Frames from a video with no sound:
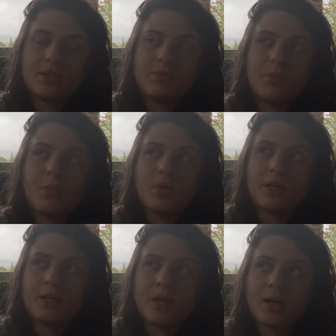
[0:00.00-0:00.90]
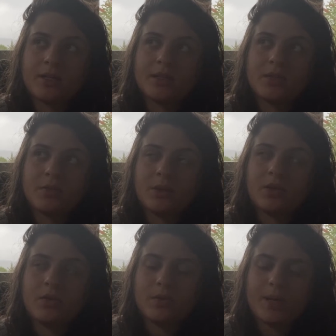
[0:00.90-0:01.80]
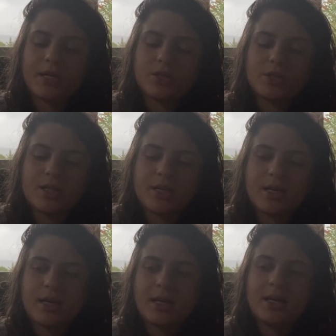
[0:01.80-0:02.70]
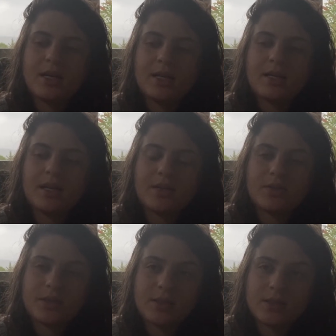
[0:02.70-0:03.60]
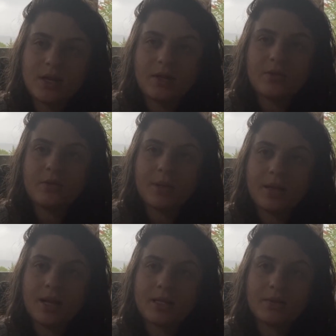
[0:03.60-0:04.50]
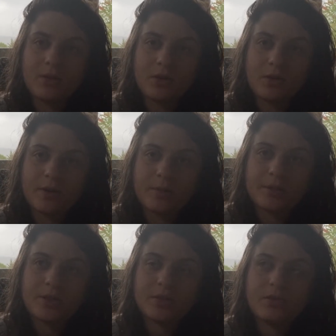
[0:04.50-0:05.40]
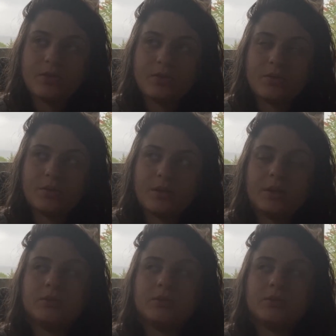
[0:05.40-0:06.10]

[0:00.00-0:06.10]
Bobo Link Yarns is really cool because she like sources yarn from like lots of local farmers or